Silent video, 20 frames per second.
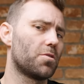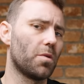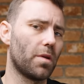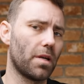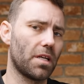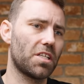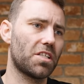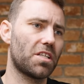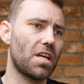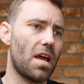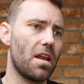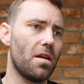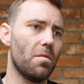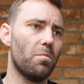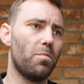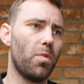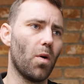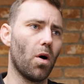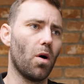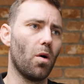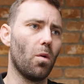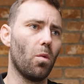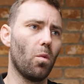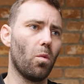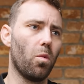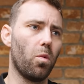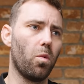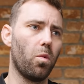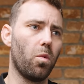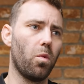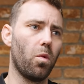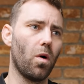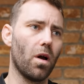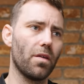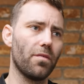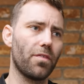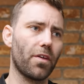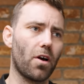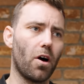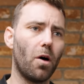to an extent, but one
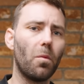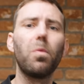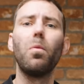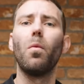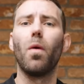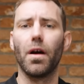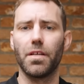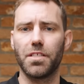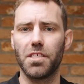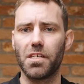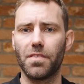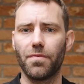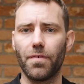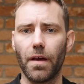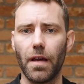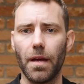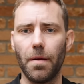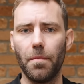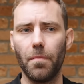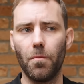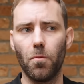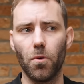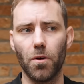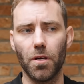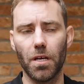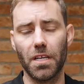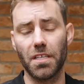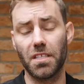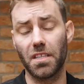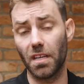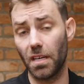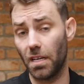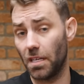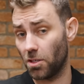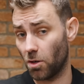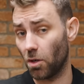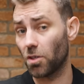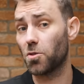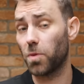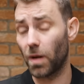of the compromises for him is that
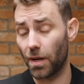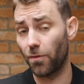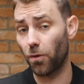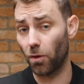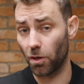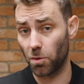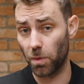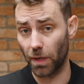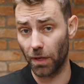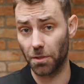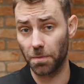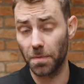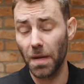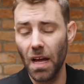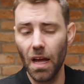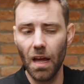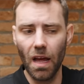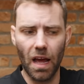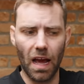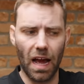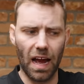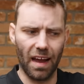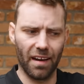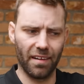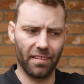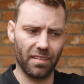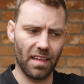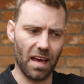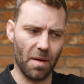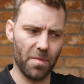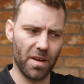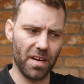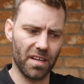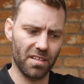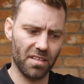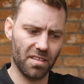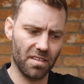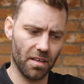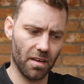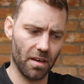it's got 24 inch wheels. And that
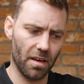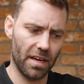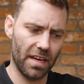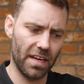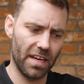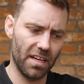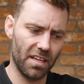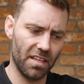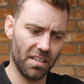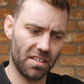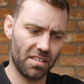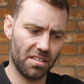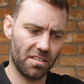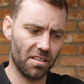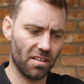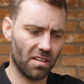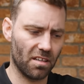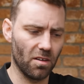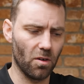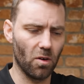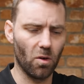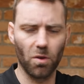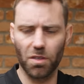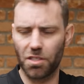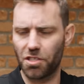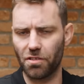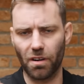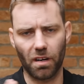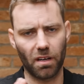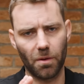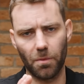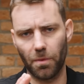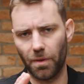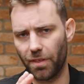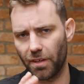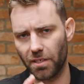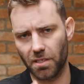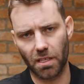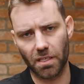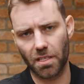means that he's always struggling with
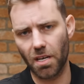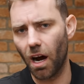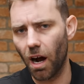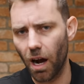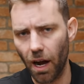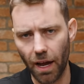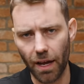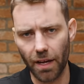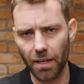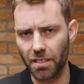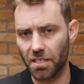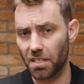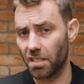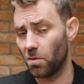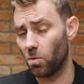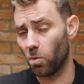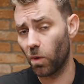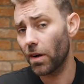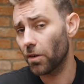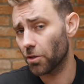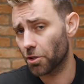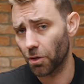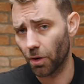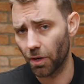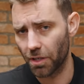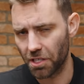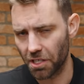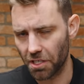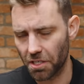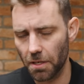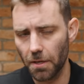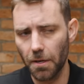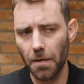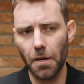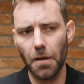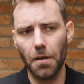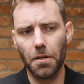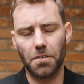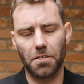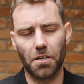things like tires and wheel choices.
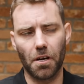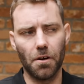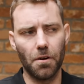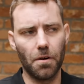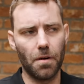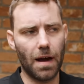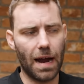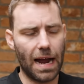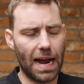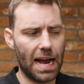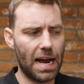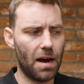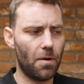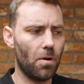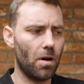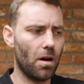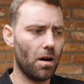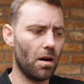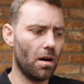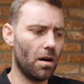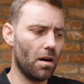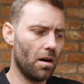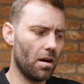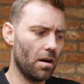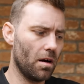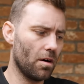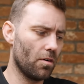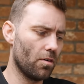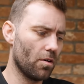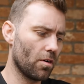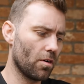So our